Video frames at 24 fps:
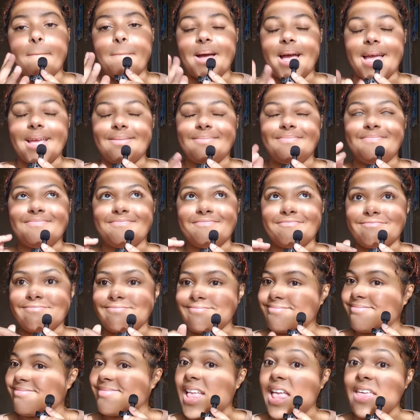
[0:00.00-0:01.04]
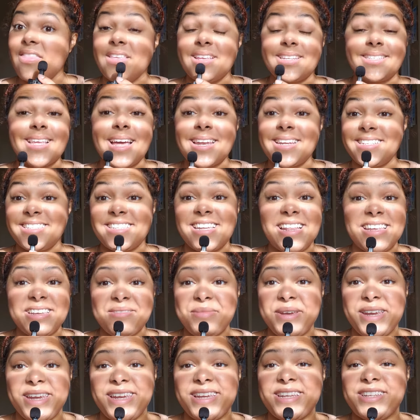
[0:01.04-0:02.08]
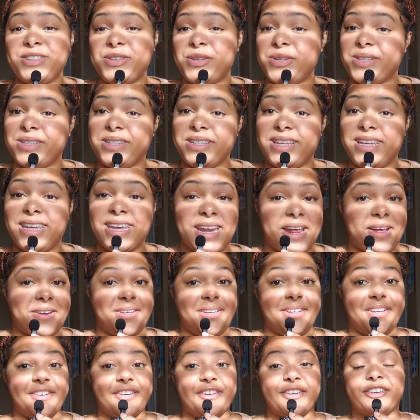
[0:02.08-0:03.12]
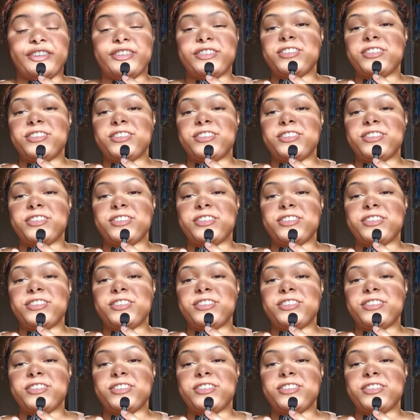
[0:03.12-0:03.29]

but the sun is telling me to get out of here.